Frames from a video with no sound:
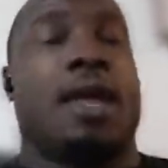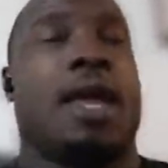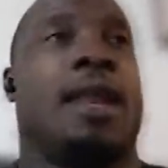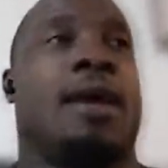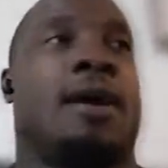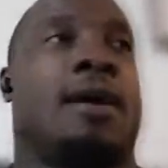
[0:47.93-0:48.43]

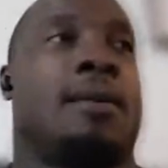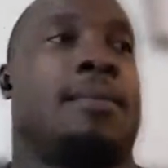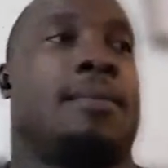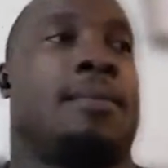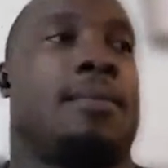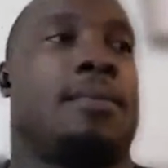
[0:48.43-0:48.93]
and
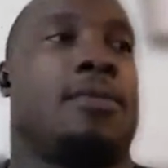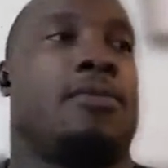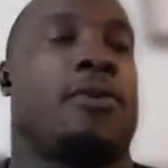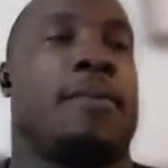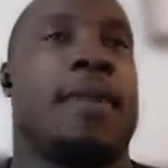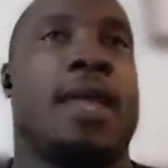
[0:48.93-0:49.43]
um,
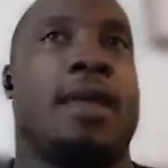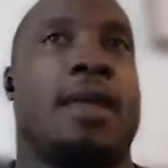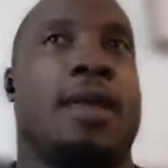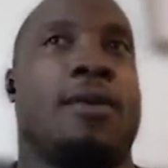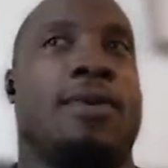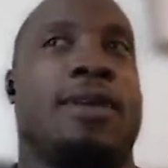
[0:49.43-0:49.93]
for me,
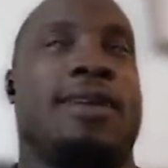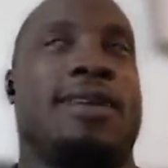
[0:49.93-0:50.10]
it was